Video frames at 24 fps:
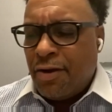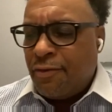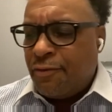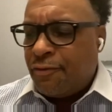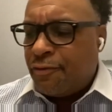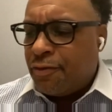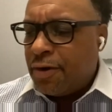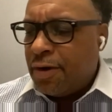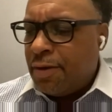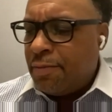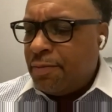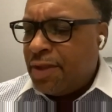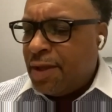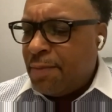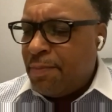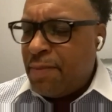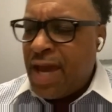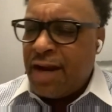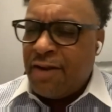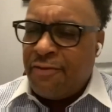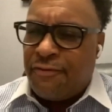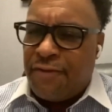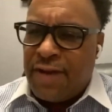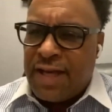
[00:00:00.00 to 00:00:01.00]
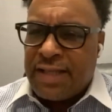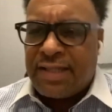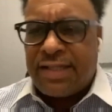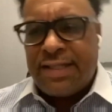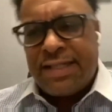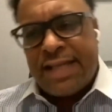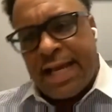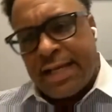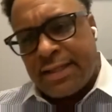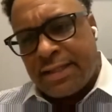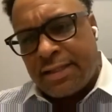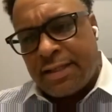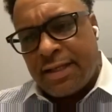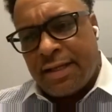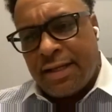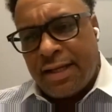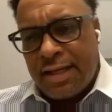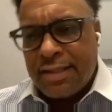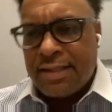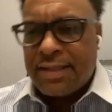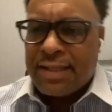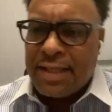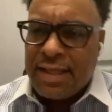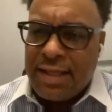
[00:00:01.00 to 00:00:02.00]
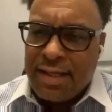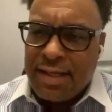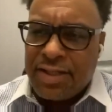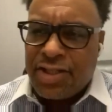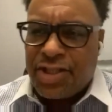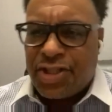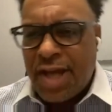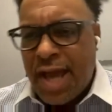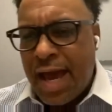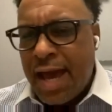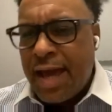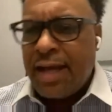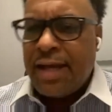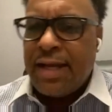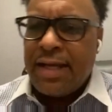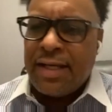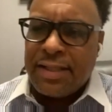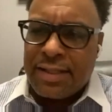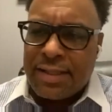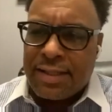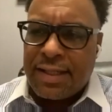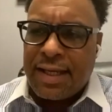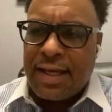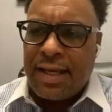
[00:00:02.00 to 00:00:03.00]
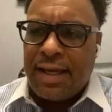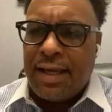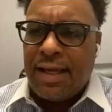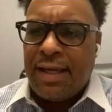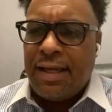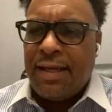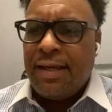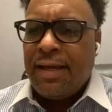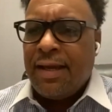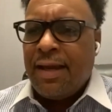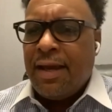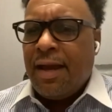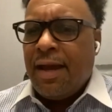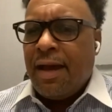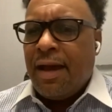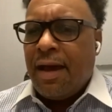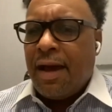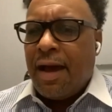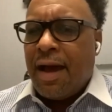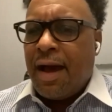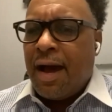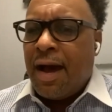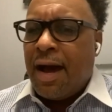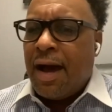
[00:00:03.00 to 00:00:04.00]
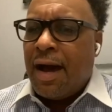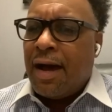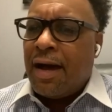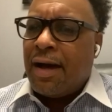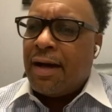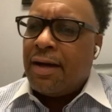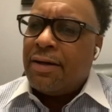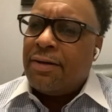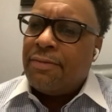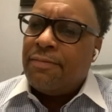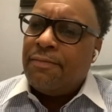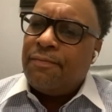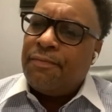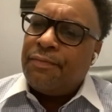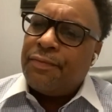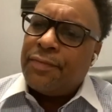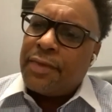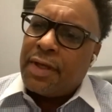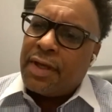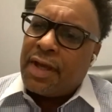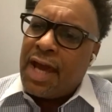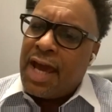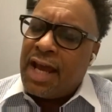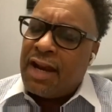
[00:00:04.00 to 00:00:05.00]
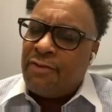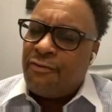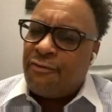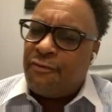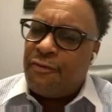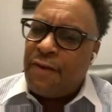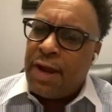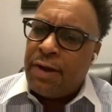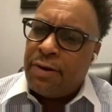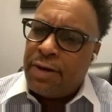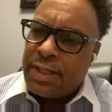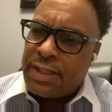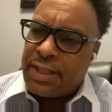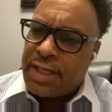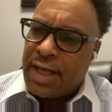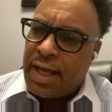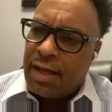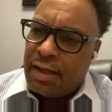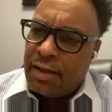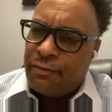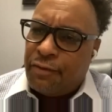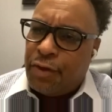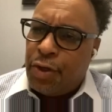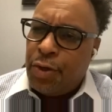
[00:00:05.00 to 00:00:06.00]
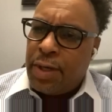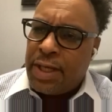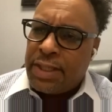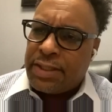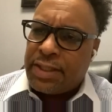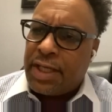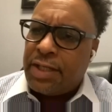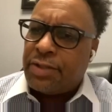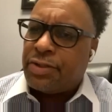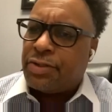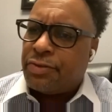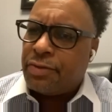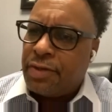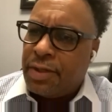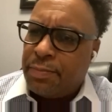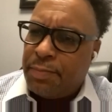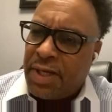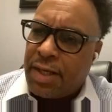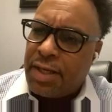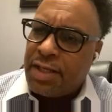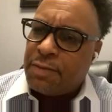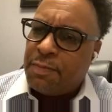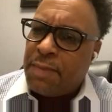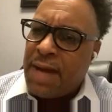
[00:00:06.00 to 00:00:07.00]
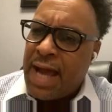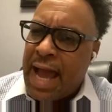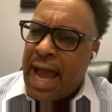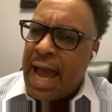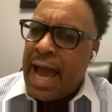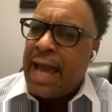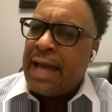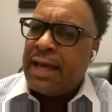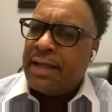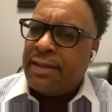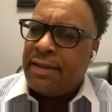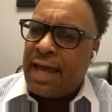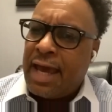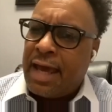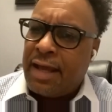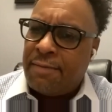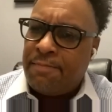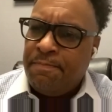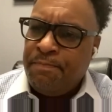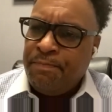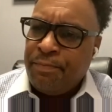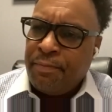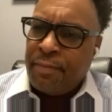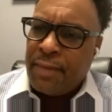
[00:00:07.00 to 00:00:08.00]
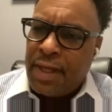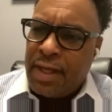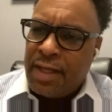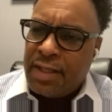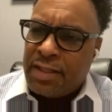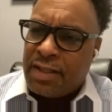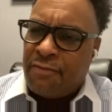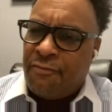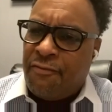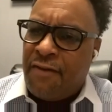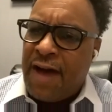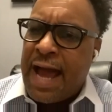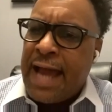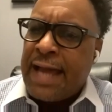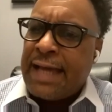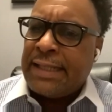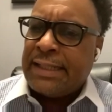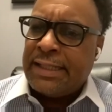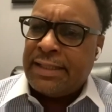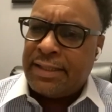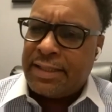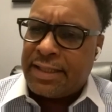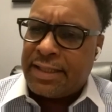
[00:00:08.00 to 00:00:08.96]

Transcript: from the manifest destiny, sea to shining sea, kind of fairy tale of US history, because behind that is a violent